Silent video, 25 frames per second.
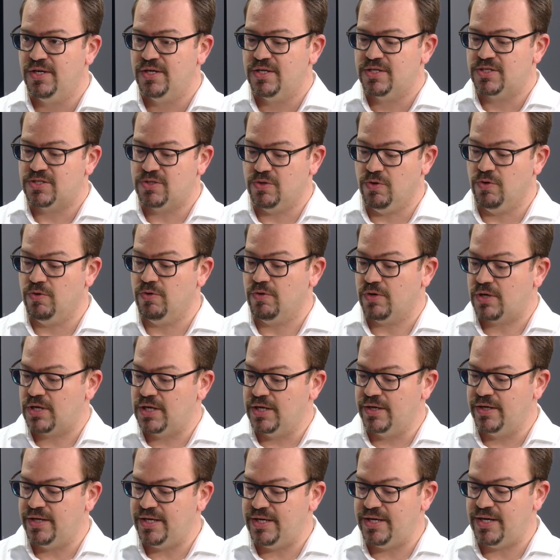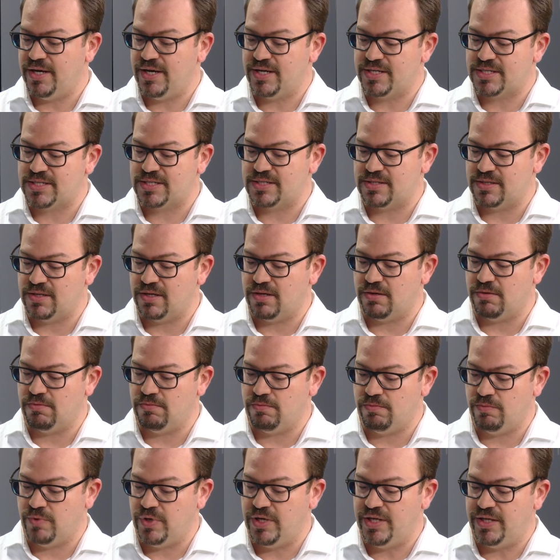So clearly it's
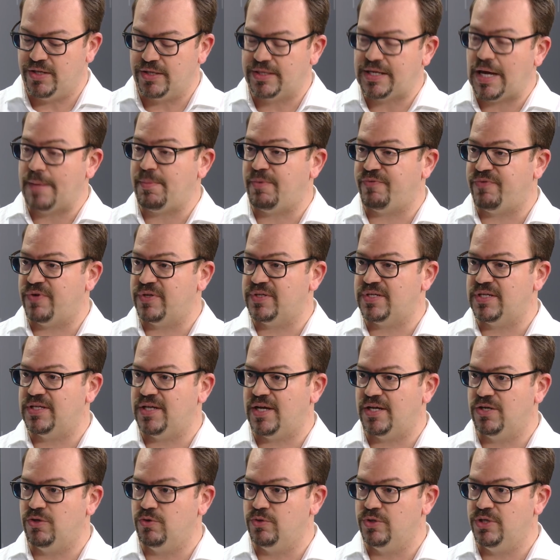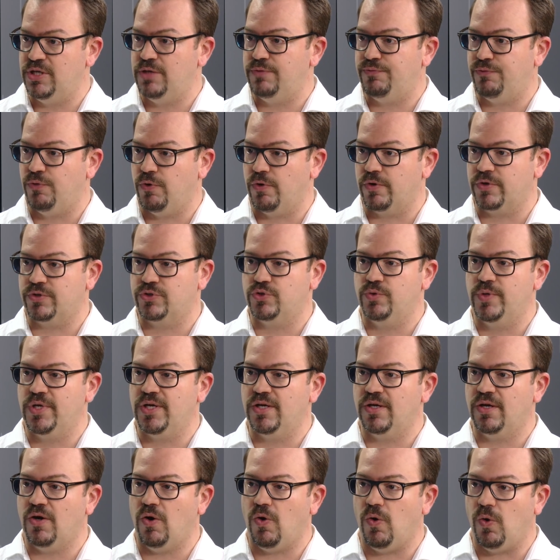really the type of antenna you need for
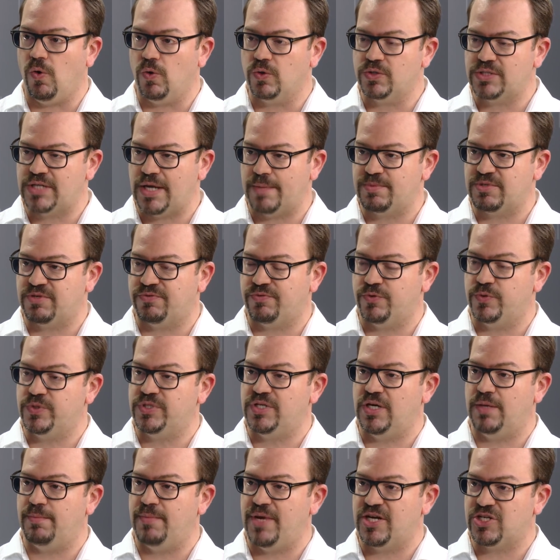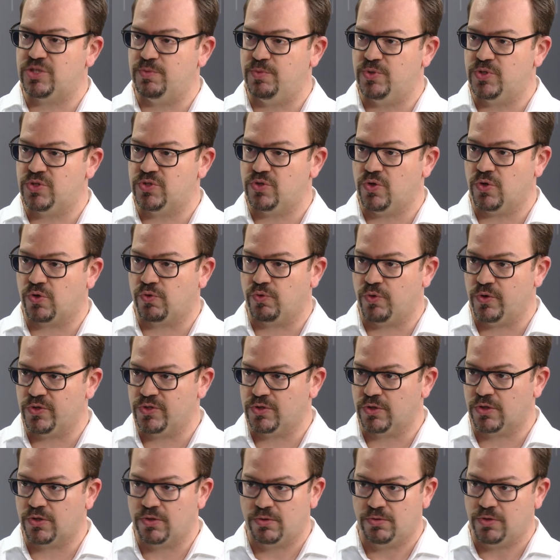doing all types of O T A measurements across
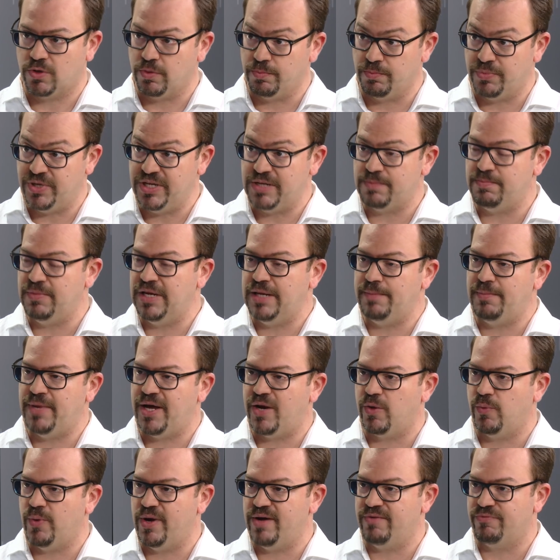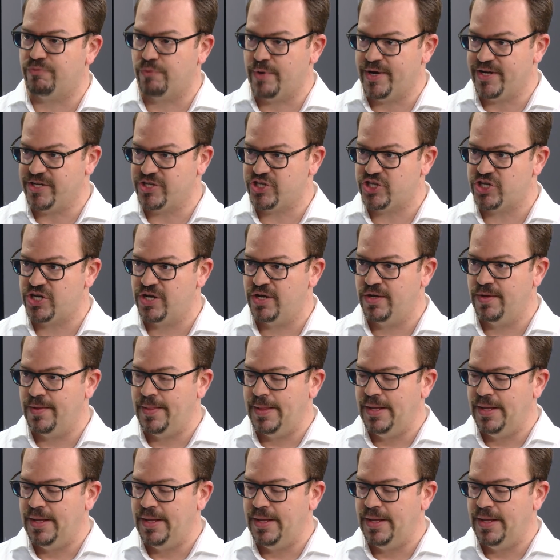the complete millimeter wave range.